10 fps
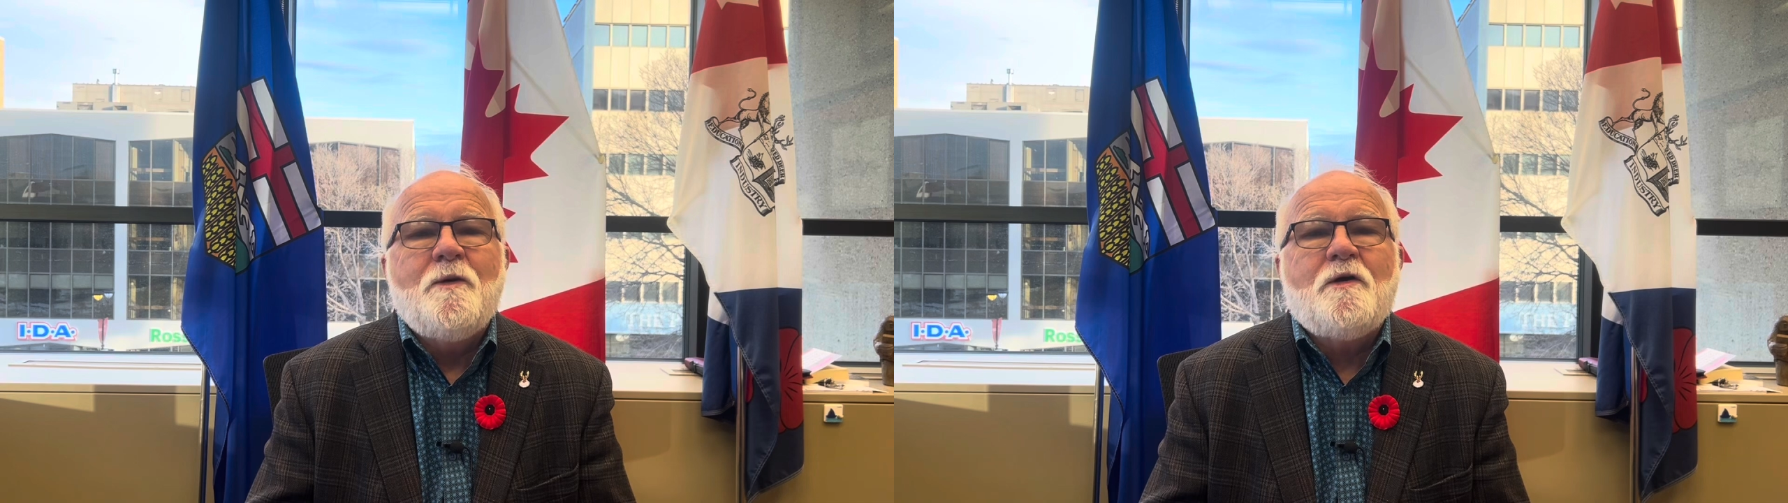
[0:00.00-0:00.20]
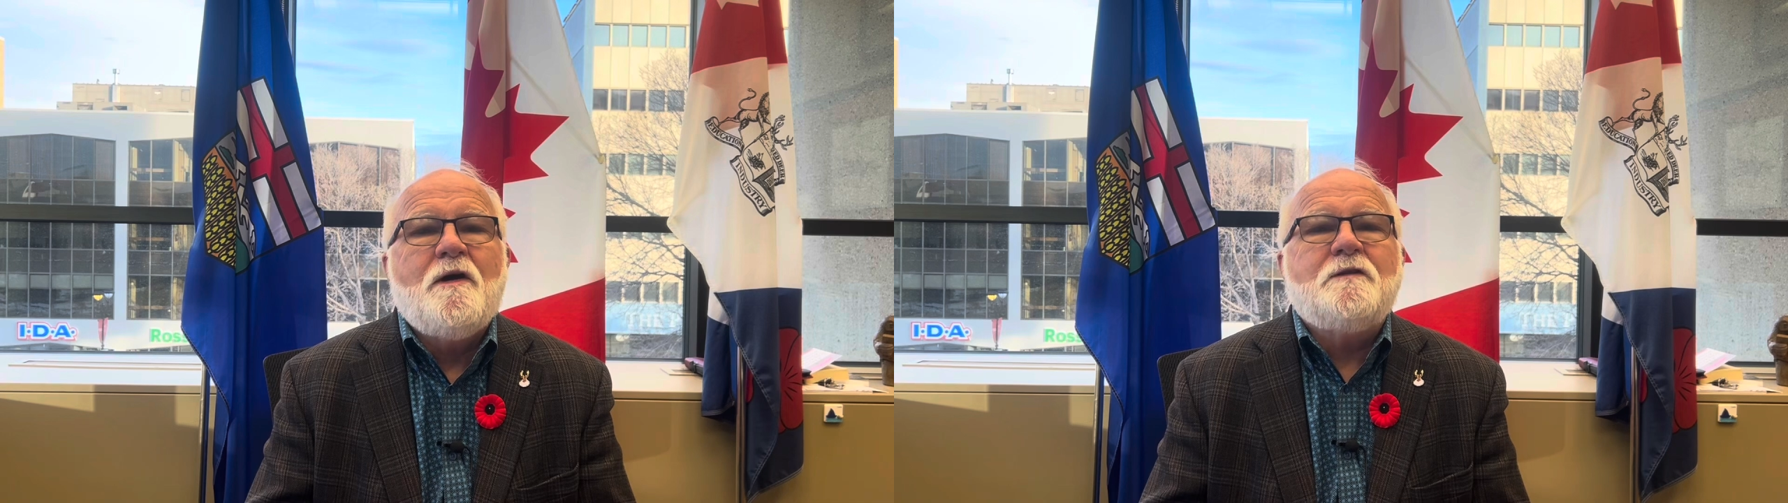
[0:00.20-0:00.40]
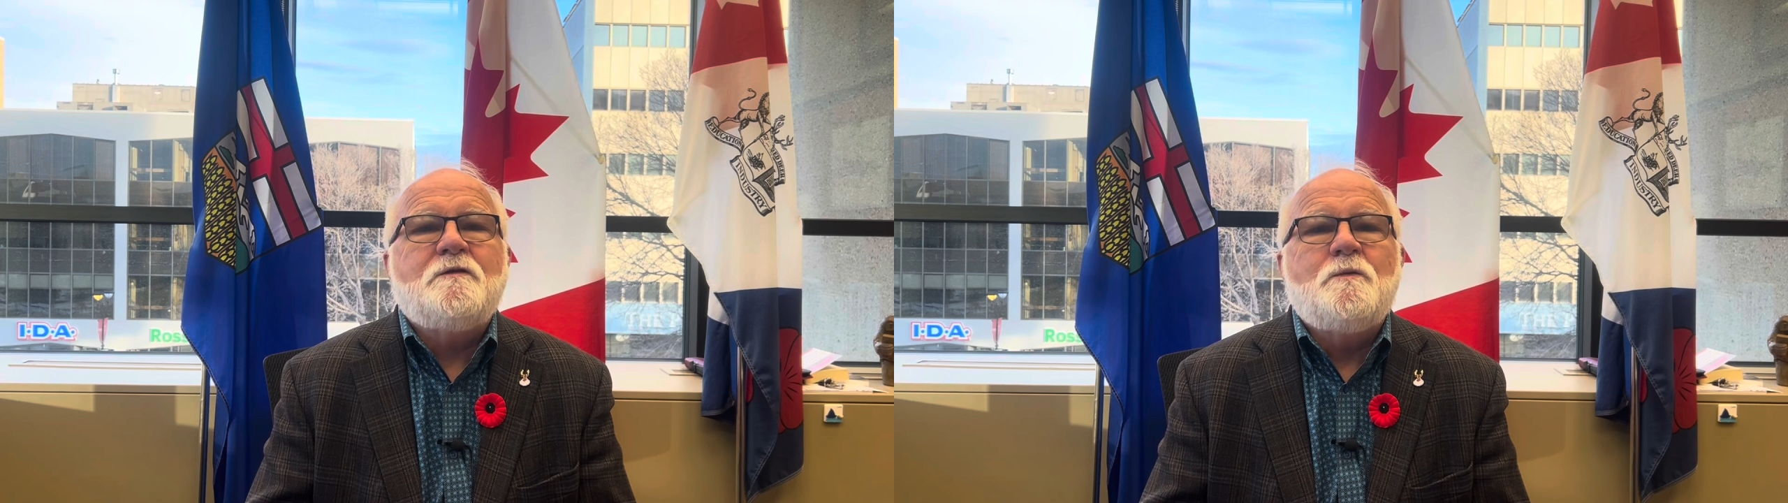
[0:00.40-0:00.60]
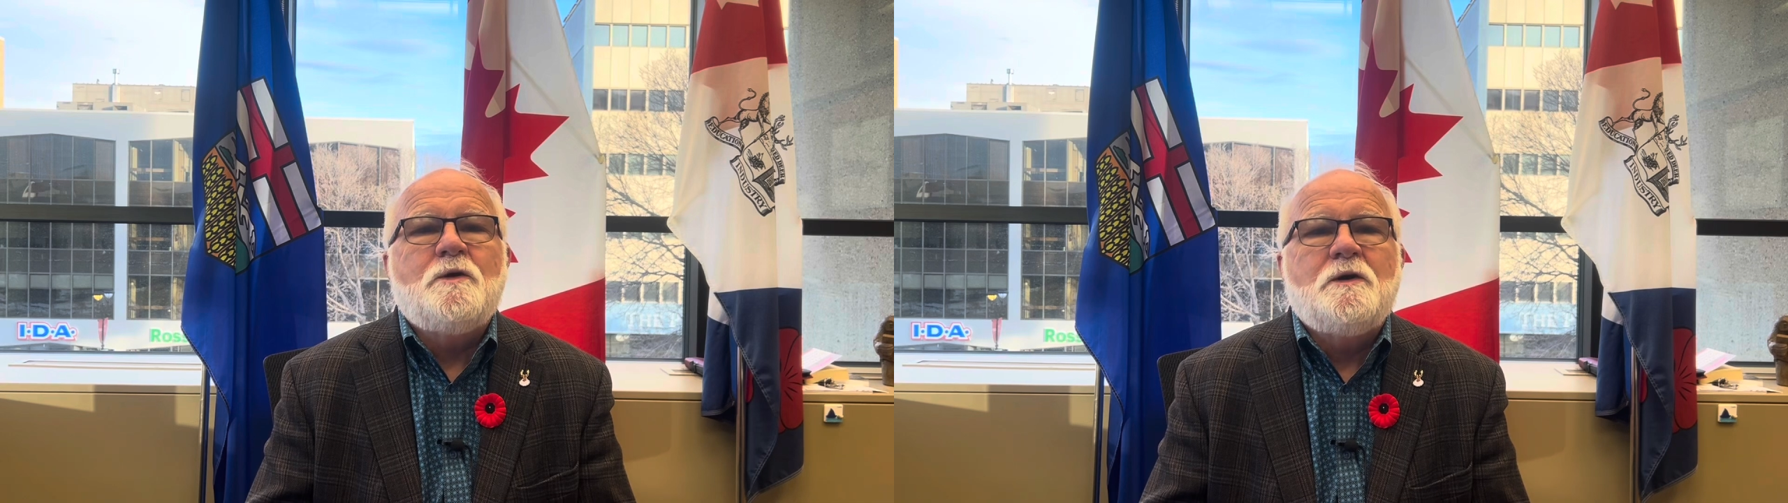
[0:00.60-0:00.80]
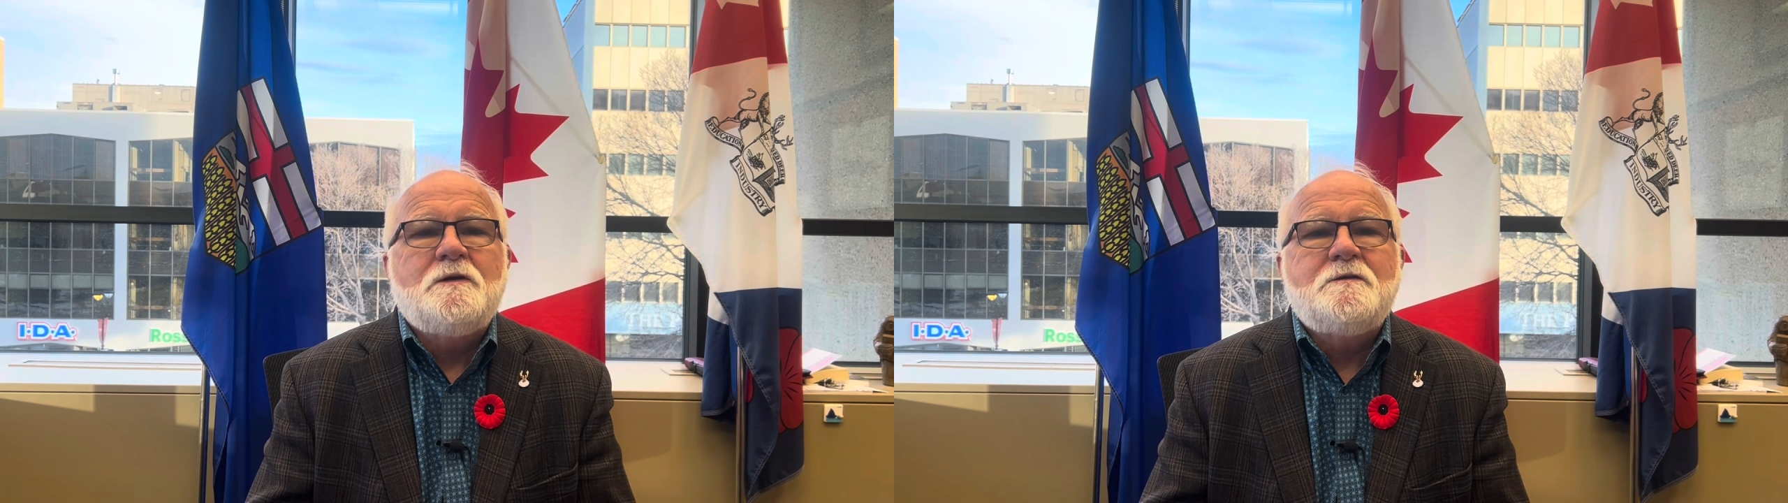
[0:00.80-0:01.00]
across the
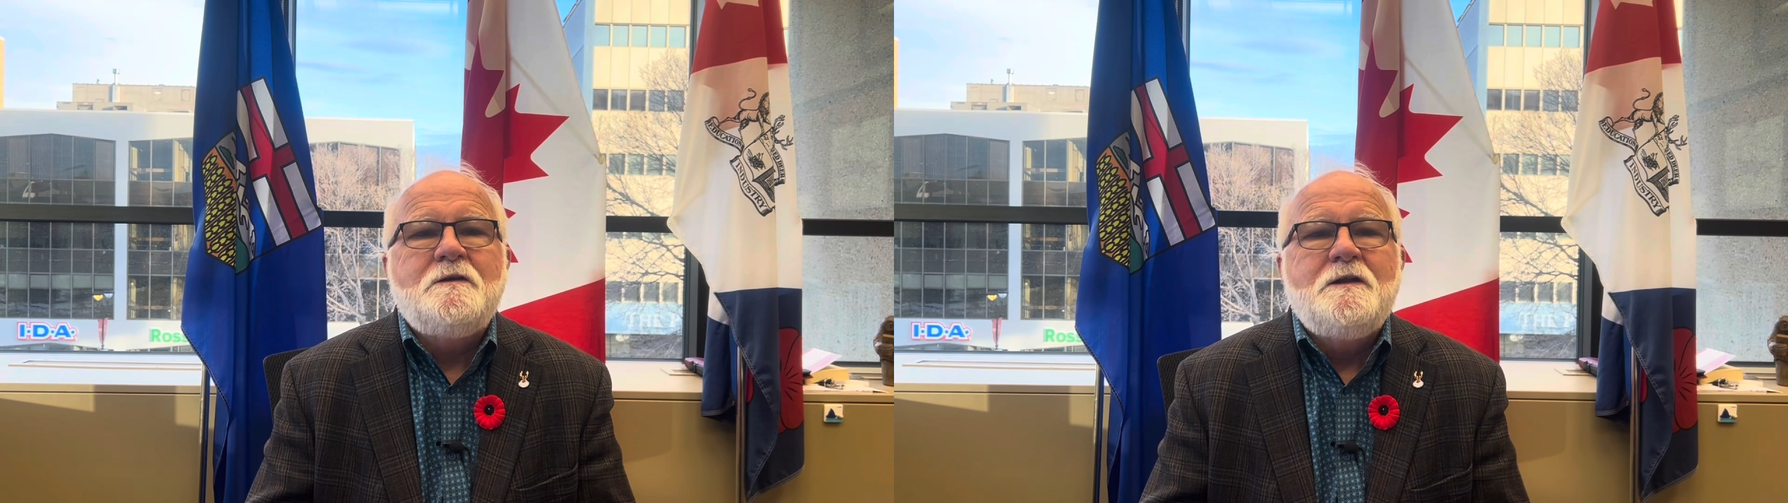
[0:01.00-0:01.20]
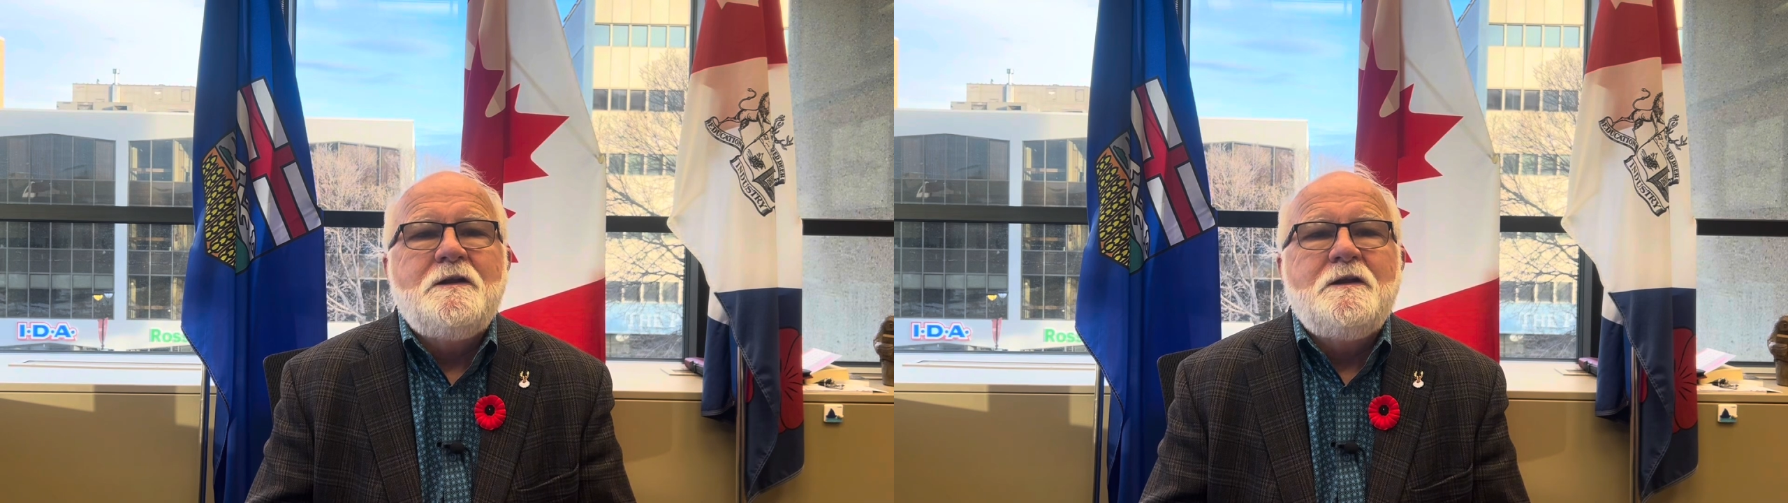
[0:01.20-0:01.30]
world